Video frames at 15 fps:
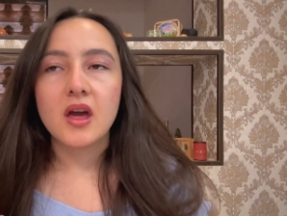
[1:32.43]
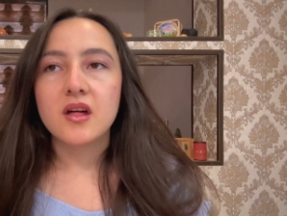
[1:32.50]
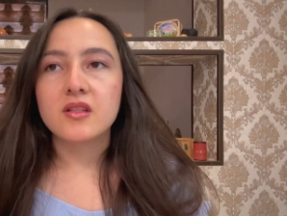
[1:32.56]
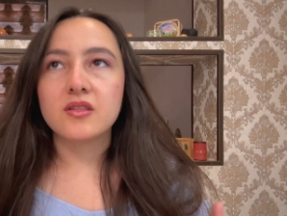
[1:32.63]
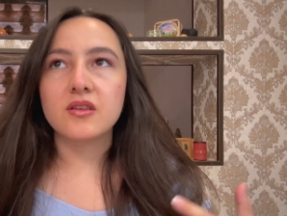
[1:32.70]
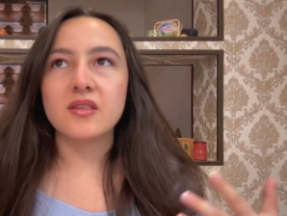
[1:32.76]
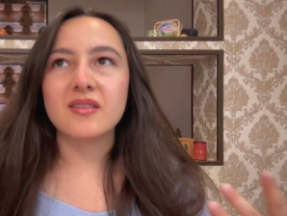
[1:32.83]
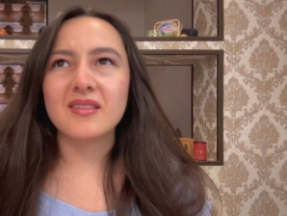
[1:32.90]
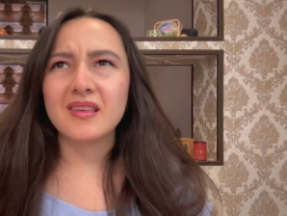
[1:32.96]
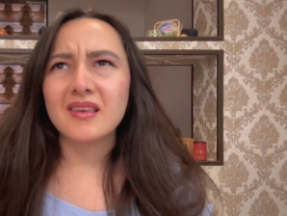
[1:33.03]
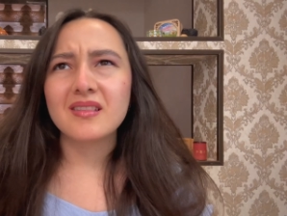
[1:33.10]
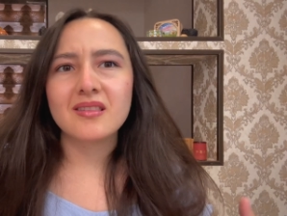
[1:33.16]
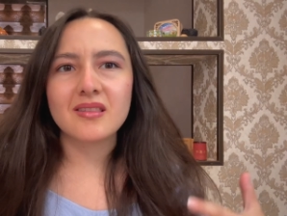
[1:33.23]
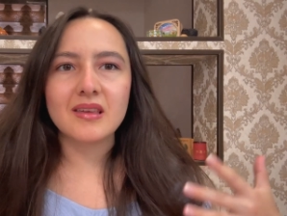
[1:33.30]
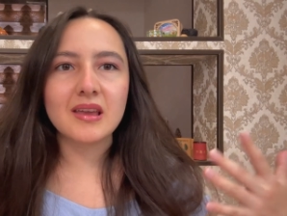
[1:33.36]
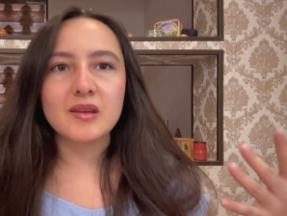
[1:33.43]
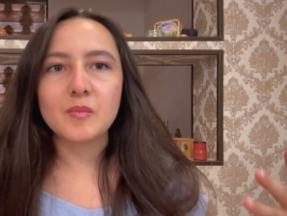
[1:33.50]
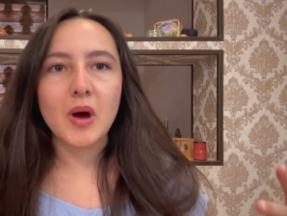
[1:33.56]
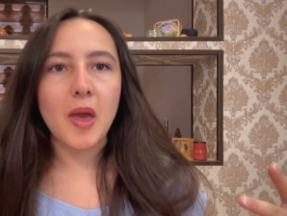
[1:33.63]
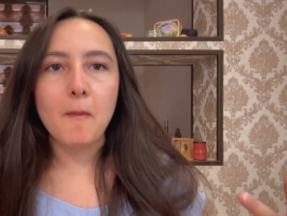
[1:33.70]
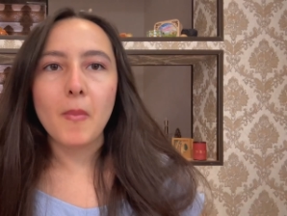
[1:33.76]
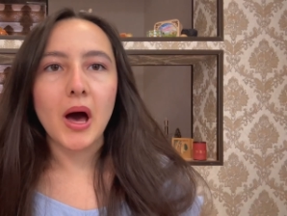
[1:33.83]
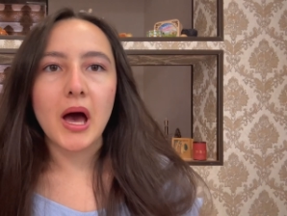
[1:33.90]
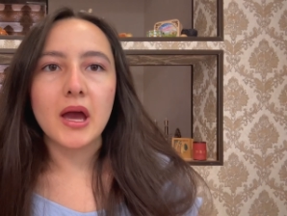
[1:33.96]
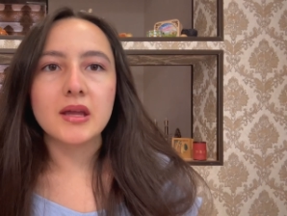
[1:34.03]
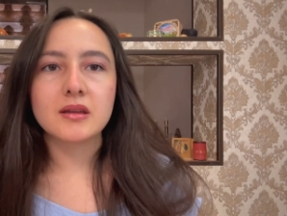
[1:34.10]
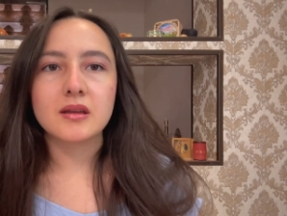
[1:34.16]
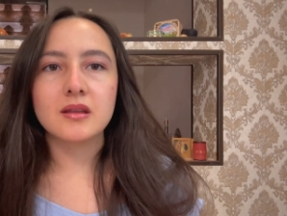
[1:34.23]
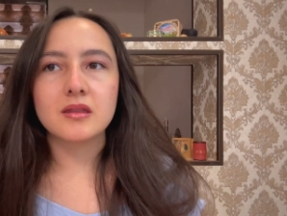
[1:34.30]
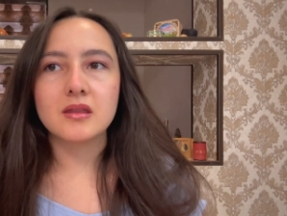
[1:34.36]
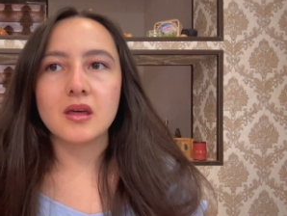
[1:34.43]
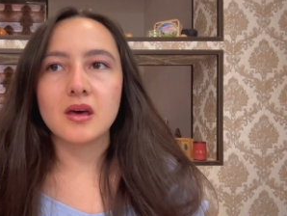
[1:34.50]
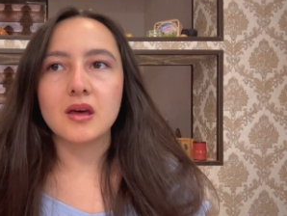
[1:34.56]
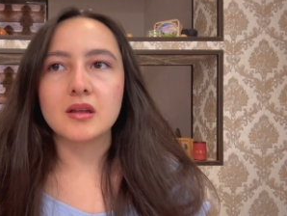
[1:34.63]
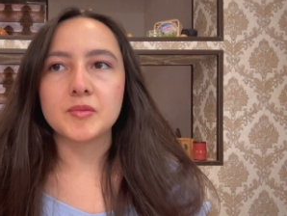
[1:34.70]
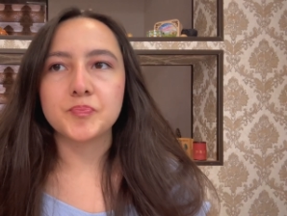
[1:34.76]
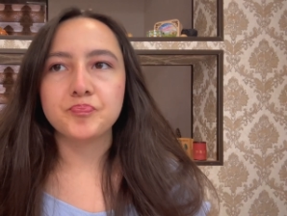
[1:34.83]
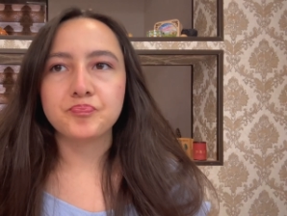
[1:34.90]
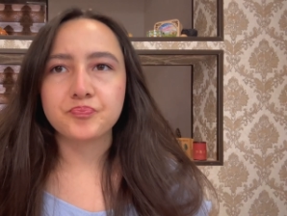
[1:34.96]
the scenes in my mind, and then